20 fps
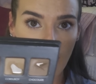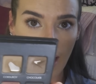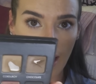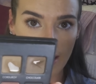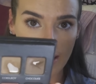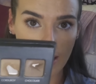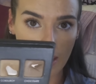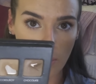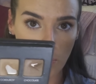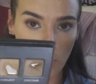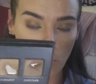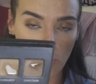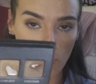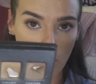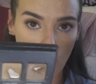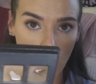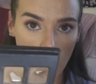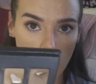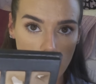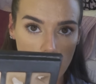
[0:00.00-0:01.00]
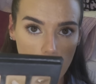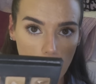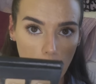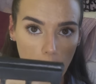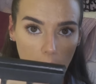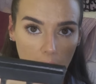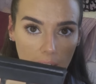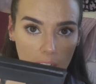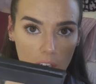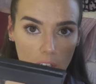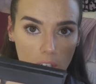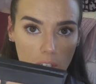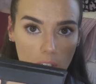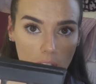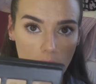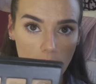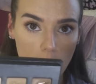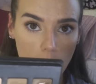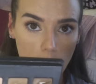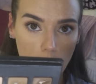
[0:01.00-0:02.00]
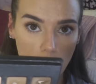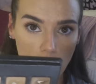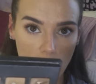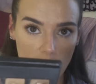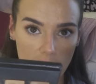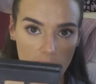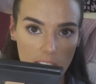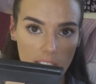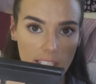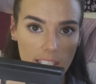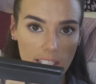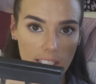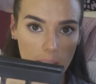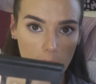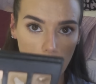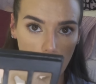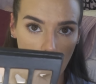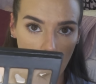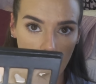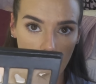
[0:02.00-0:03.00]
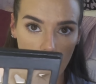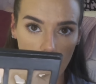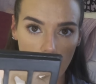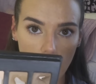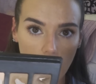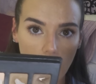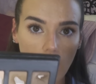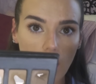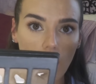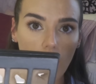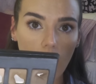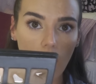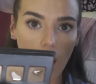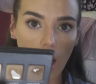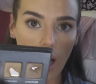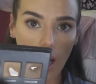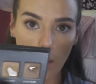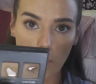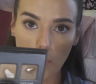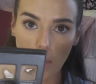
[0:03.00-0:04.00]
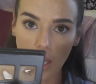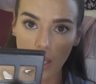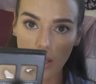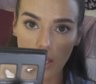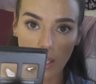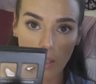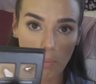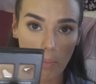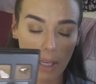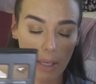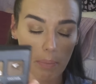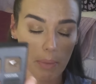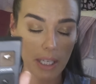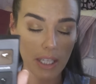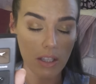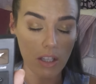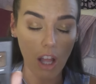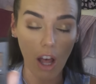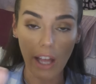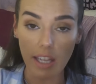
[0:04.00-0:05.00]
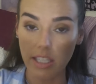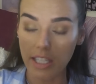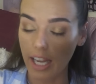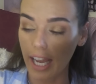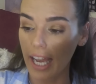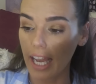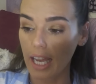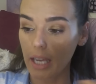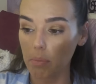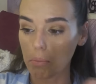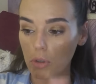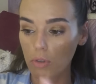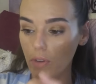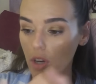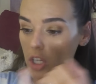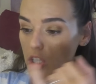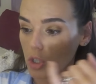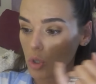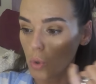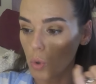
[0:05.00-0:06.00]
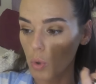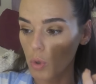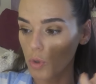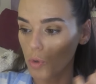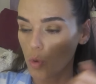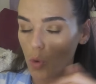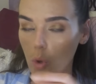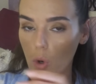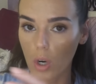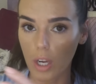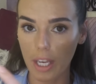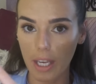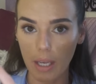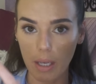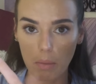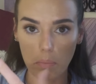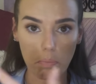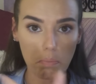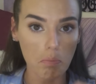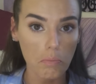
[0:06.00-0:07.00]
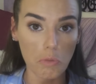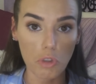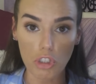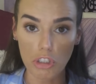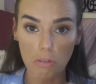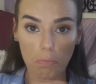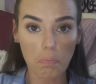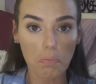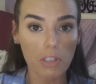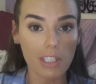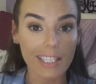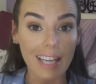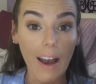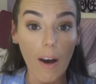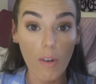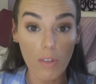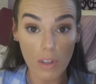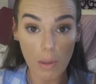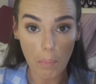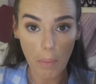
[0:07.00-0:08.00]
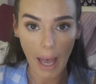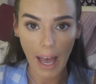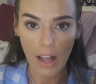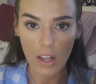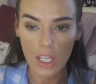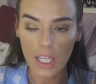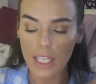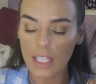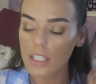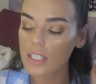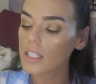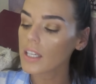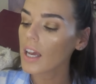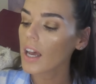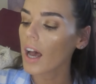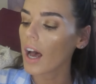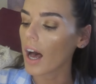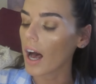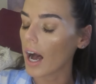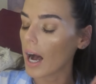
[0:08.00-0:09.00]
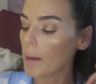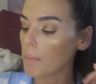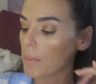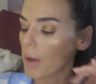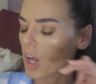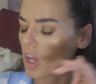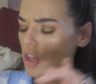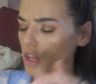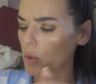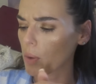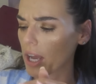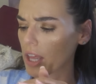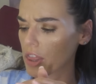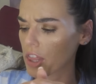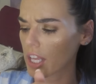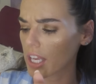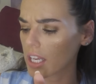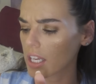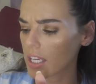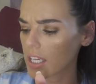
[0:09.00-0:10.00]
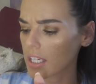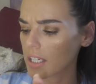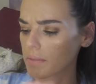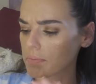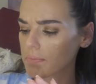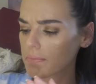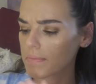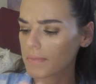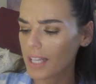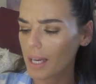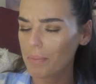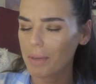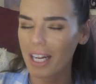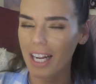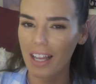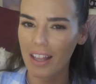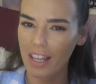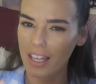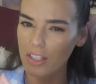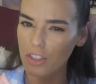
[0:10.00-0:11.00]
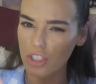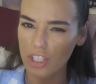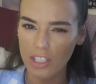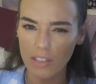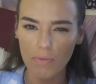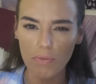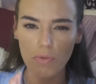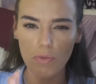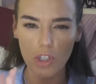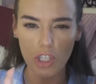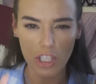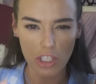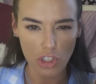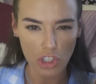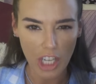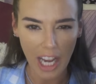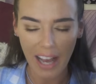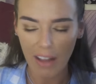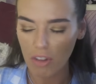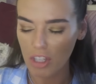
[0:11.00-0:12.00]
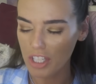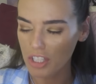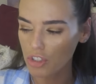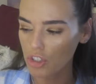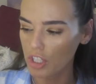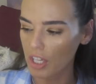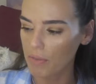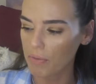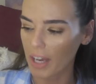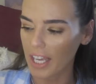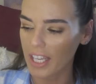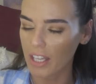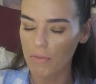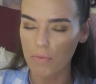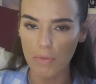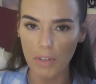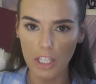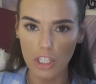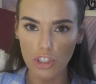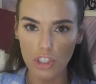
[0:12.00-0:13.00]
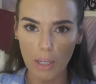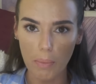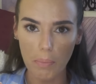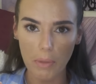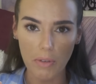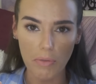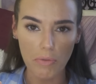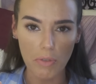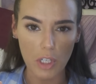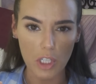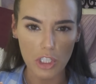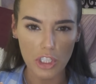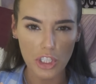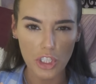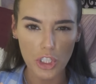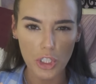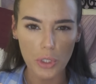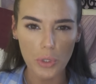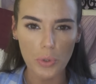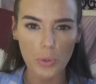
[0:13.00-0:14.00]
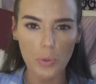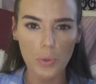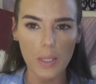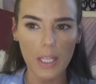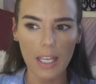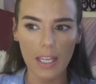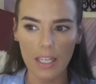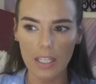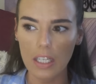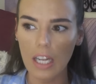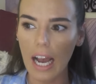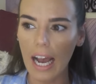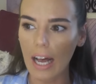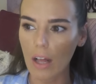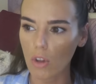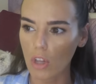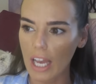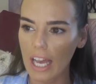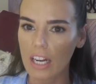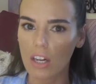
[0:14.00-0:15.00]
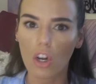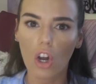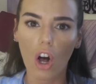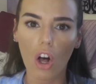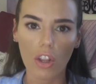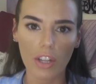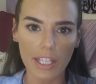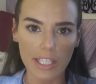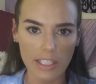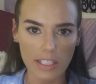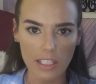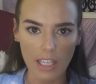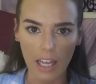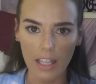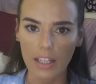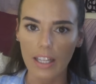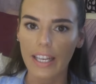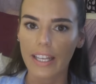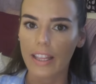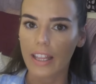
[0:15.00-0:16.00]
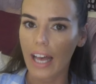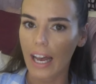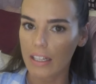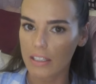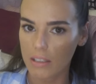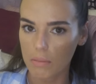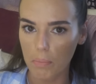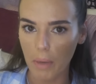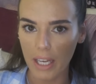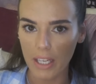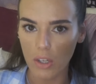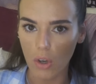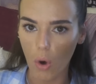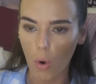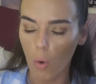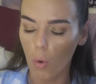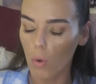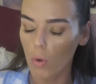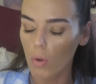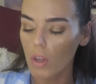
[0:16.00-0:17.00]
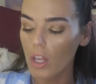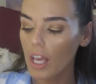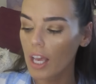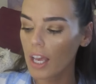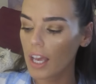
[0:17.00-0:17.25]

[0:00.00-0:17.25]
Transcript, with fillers: And then move on to bare, which has decent pan. Um, and then maybe latte, move on to corduroy, just down the palette. Um, although I think I mean, I think just for the challenge, if I can finish up the first two, then I'll kind of call this done. Like, that's my goal.